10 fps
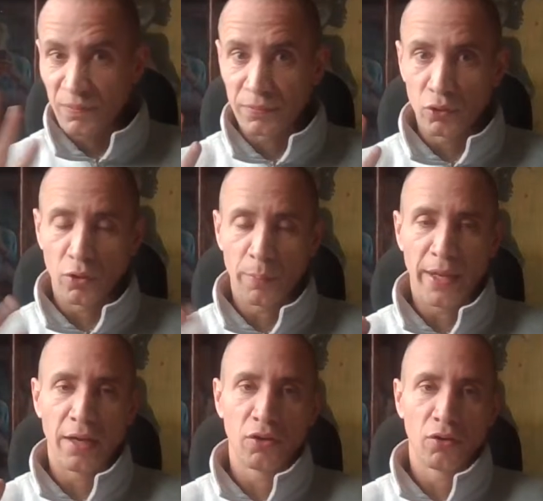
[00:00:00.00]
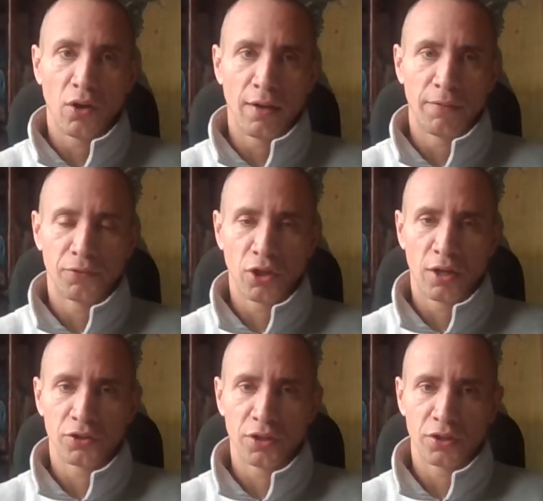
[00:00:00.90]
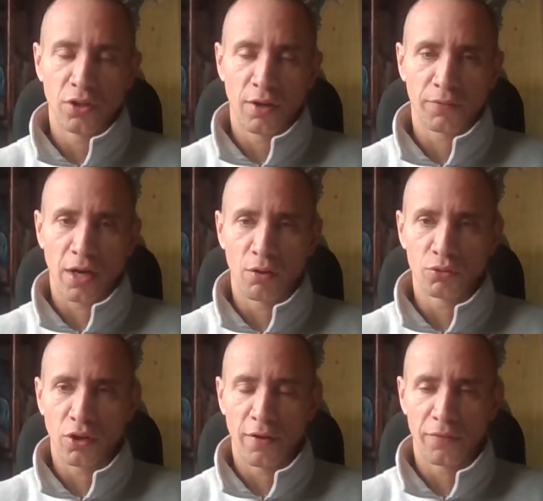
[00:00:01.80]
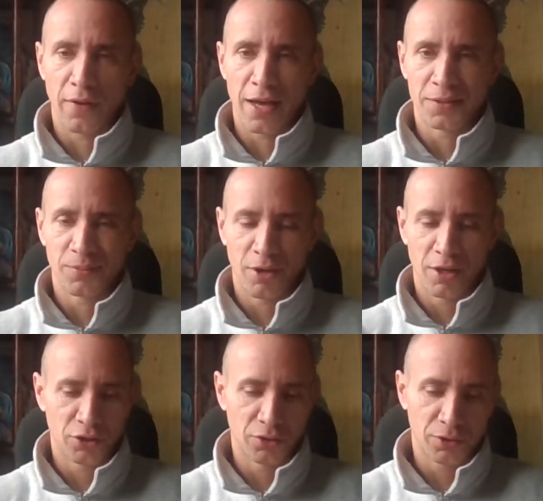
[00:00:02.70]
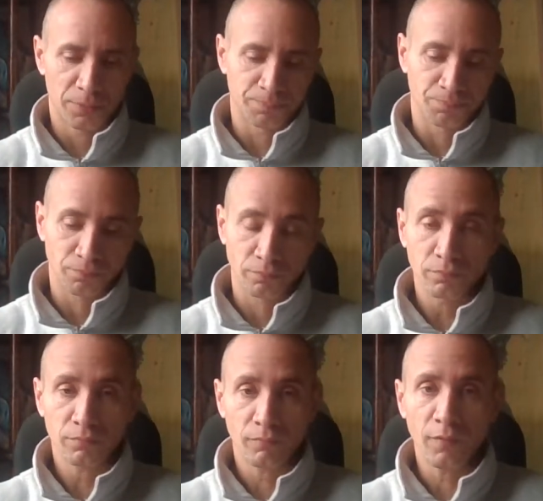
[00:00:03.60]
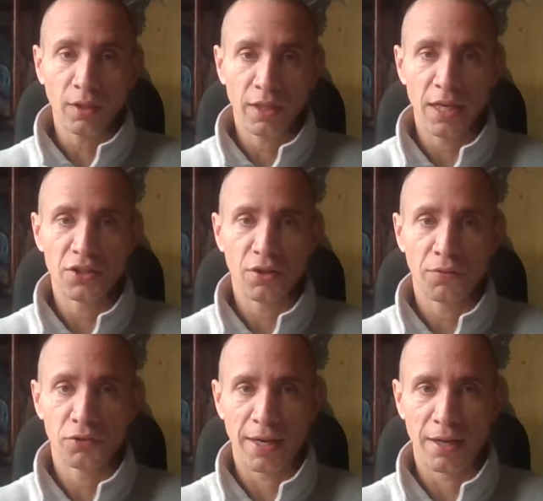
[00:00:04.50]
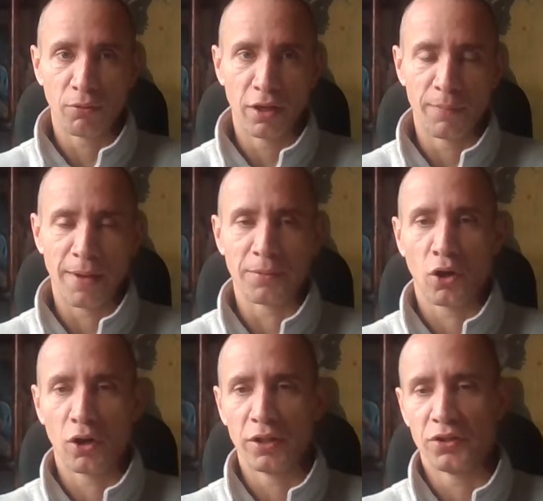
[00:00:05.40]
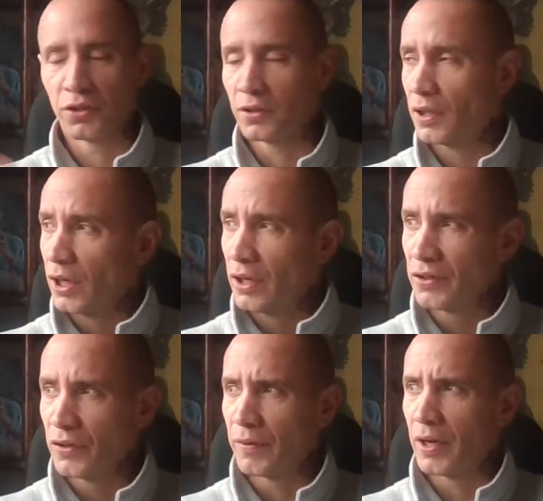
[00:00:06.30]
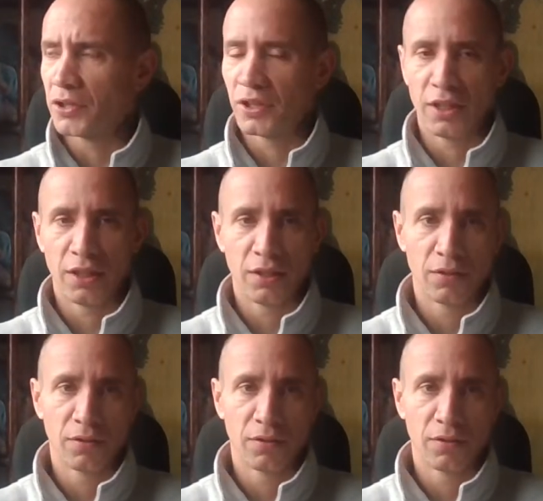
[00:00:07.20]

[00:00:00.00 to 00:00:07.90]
You want to better your life chances, life goals, life aspirations. Get yourself to adult learning, maybe college, university.